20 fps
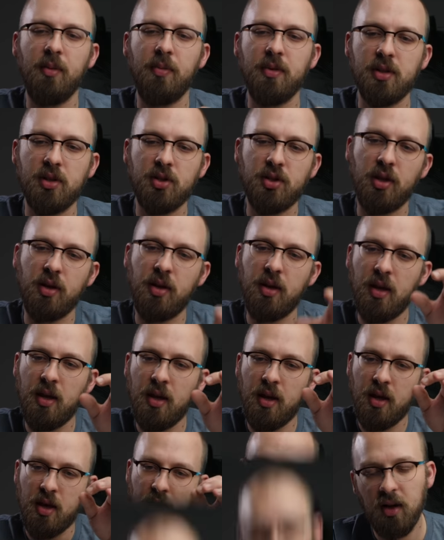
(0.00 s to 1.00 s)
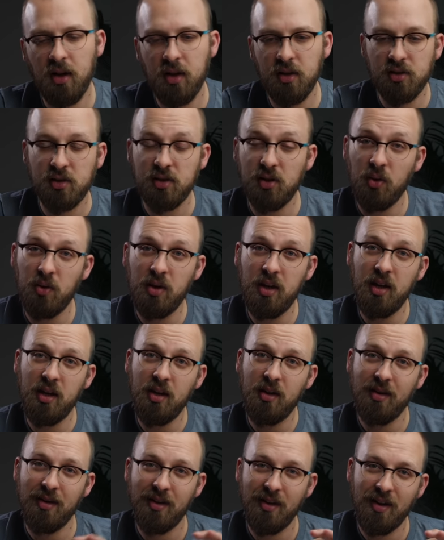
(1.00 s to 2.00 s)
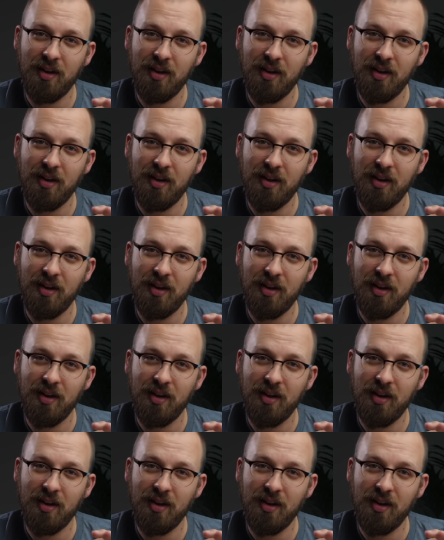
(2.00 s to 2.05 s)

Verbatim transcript: position. Sony,